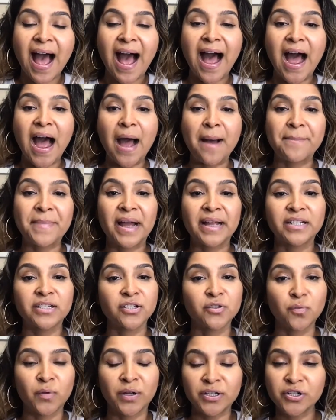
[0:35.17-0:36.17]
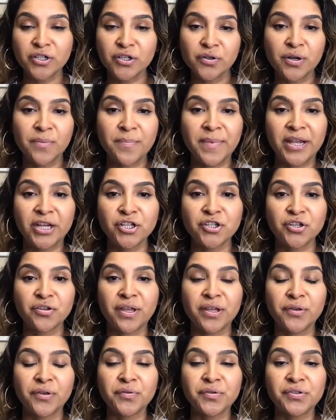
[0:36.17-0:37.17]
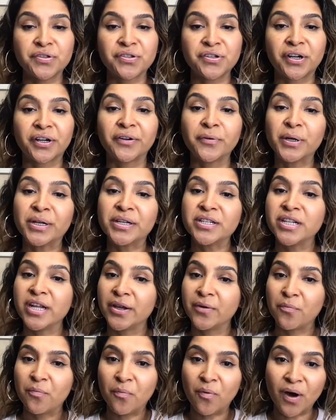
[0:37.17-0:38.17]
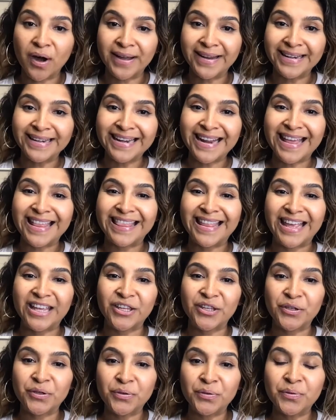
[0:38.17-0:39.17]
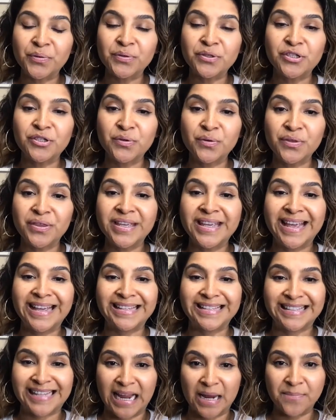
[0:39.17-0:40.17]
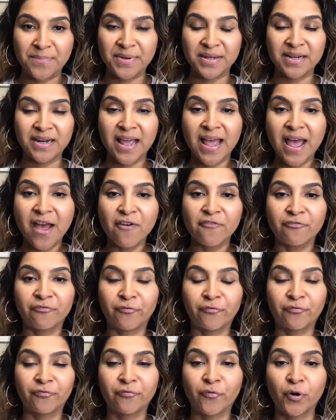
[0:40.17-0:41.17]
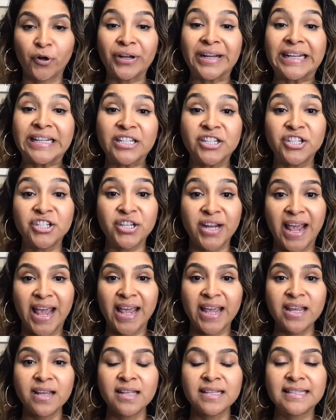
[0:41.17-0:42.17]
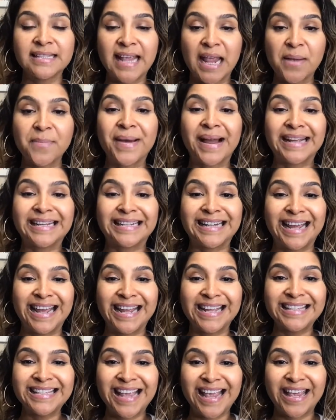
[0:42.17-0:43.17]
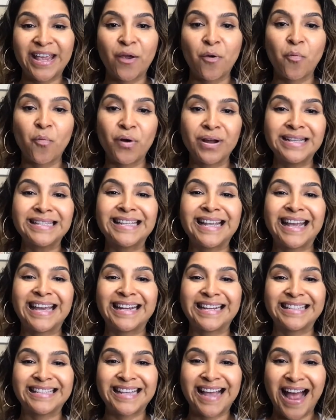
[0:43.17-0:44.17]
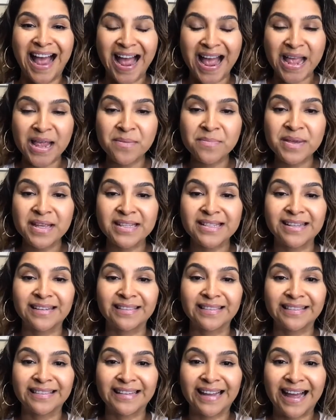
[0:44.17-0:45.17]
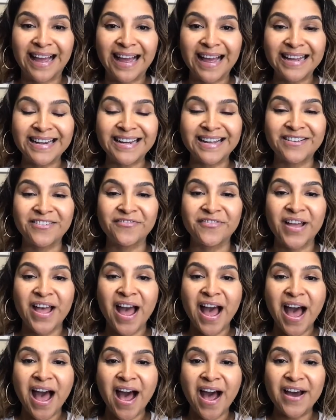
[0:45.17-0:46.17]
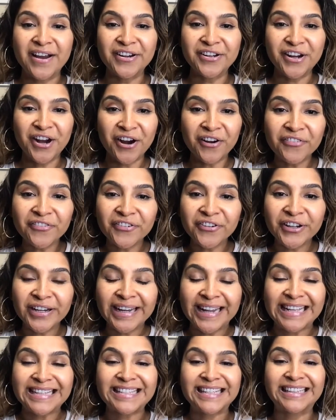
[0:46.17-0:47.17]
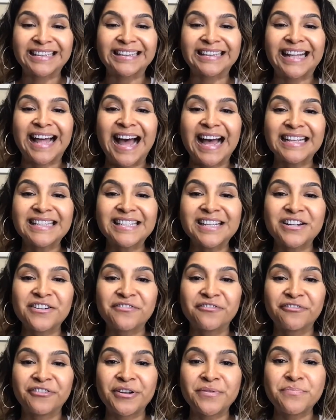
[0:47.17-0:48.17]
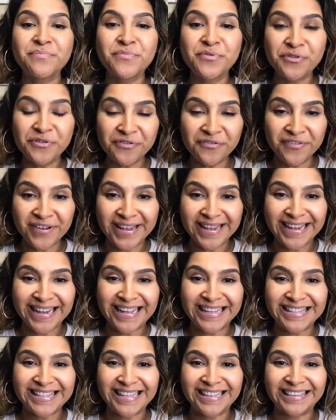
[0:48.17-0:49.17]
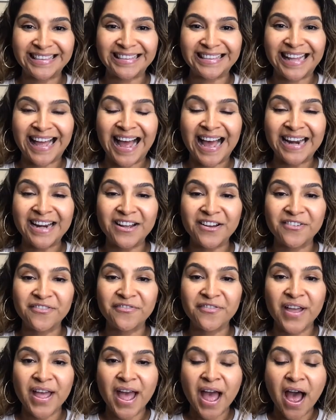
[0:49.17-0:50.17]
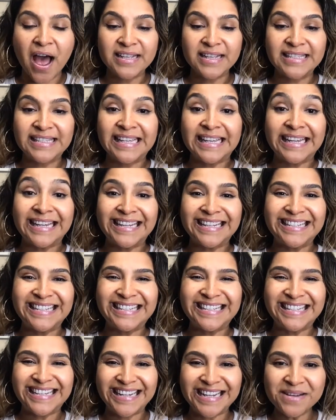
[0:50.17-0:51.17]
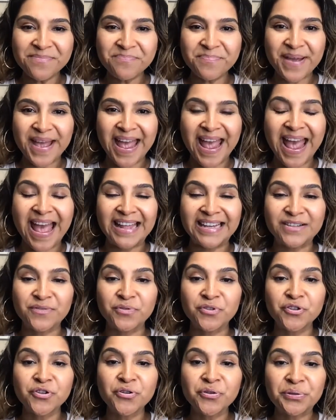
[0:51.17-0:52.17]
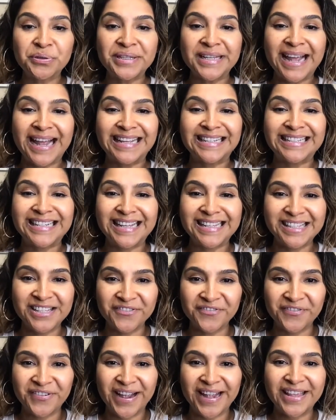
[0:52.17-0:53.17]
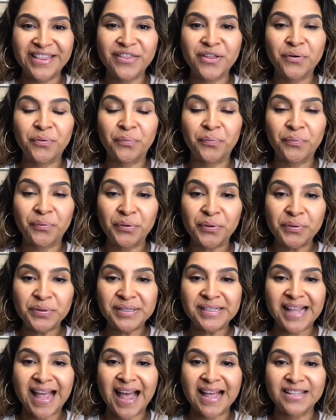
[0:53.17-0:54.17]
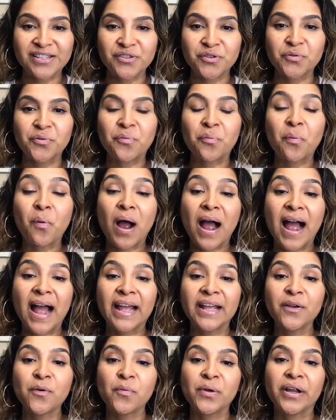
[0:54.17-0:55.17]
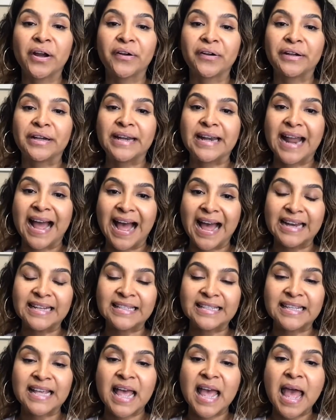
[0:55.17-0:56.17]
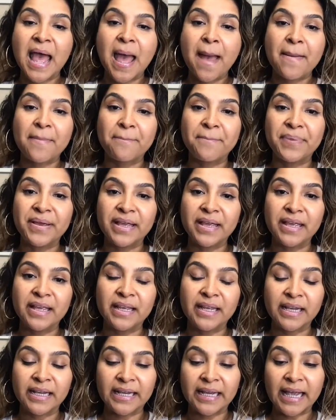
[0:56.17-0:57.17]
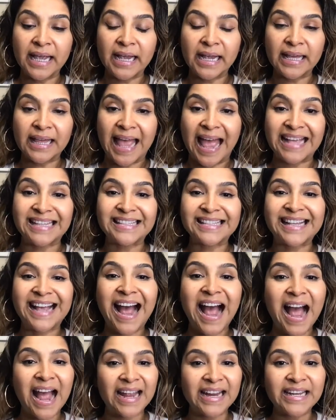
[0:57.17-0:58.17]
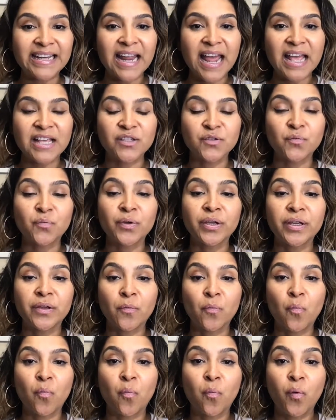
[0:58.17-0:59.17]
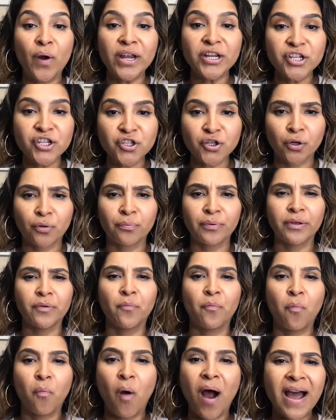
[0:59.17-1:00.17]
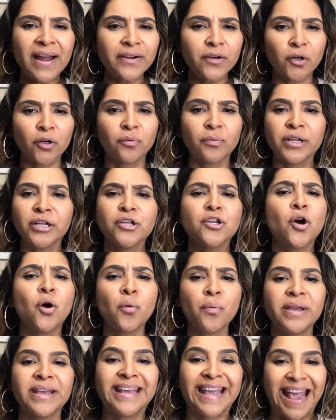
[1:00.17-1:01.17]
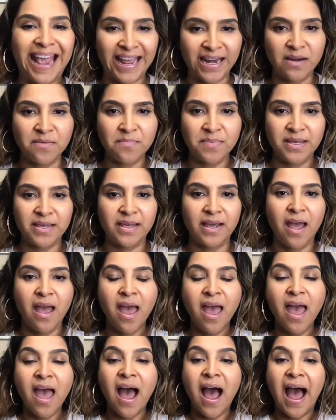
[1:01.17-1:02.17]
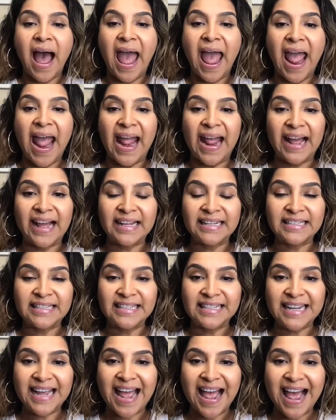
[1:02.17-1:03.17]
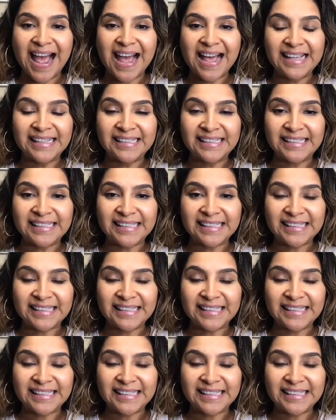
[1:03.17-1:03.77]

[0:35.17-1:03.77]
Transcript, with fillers: um, I just want you to make sure that you start on day one and that you do the assignment for each day, day by day. Take it one day at a time. It's a lot of uncovering, it's a lot of removing, it's a lot of digging deep and truly identifying the roots as to why we are not being as kind as we wish or we want or we know we can be. And as